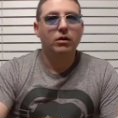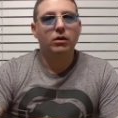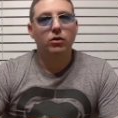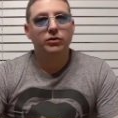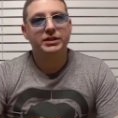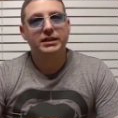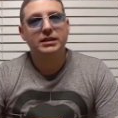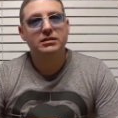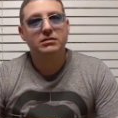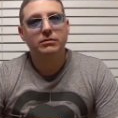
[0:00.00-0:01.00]
hold to
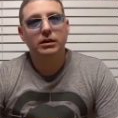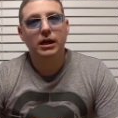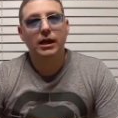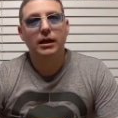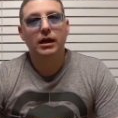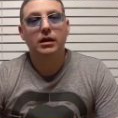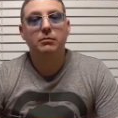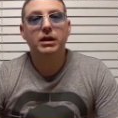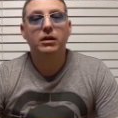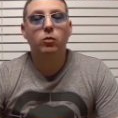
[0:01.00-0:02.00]
history and
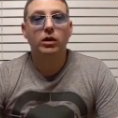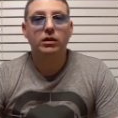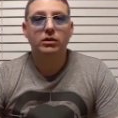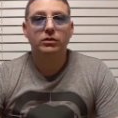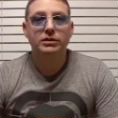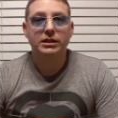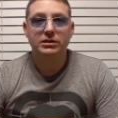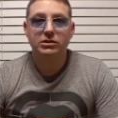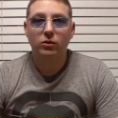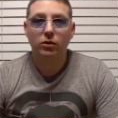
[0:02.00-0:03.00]
make one of those
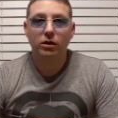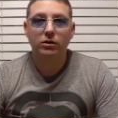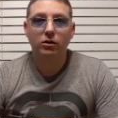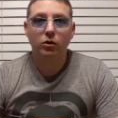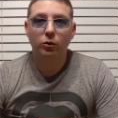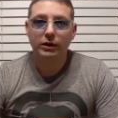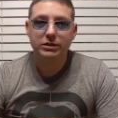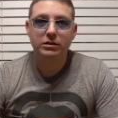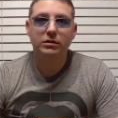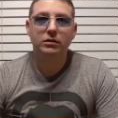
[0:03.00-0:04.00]
historical
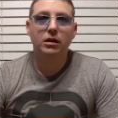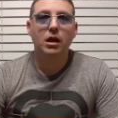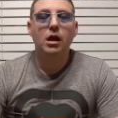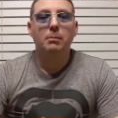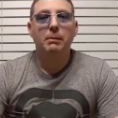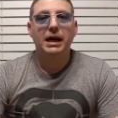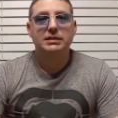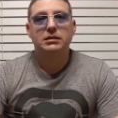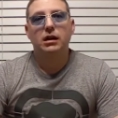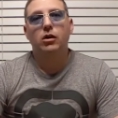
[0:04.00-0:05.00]
original
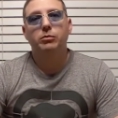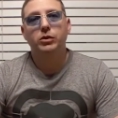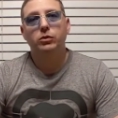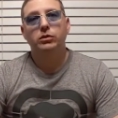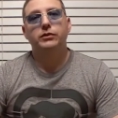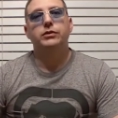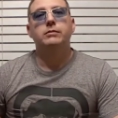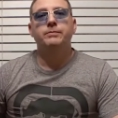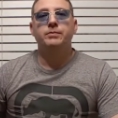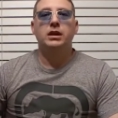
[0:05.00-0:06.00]
Moscow Mules.
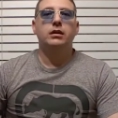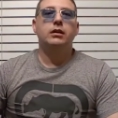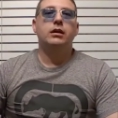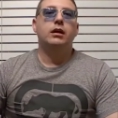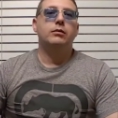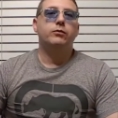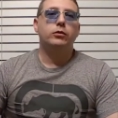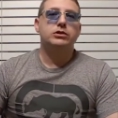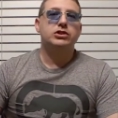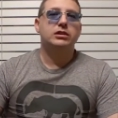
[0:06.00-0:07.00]

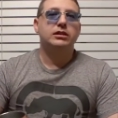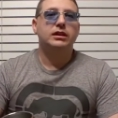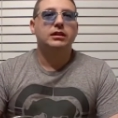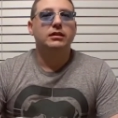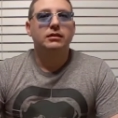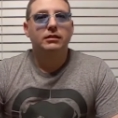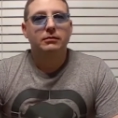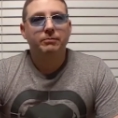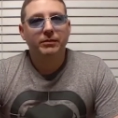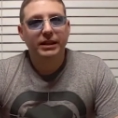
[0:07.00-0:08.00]
Unfortunately,
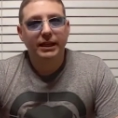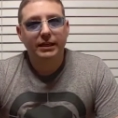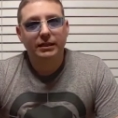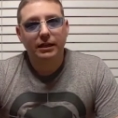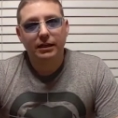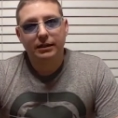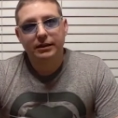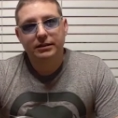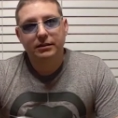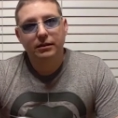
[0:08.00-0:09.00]
like
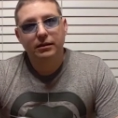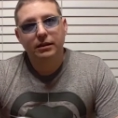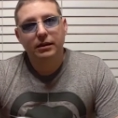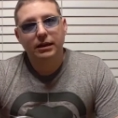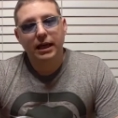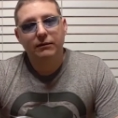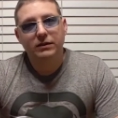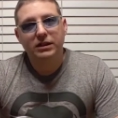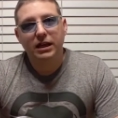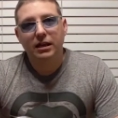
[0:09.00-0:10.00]
the
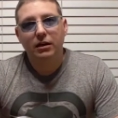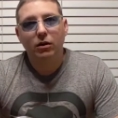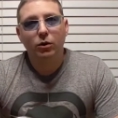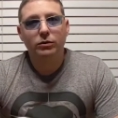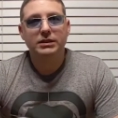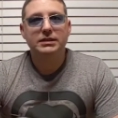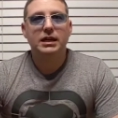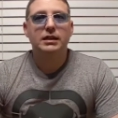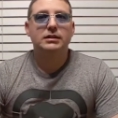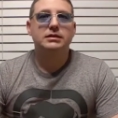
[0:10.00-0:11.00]
FDA code
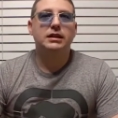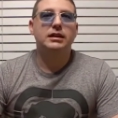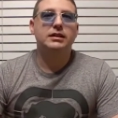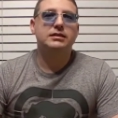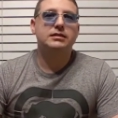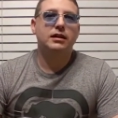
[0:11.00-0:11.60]
says, it's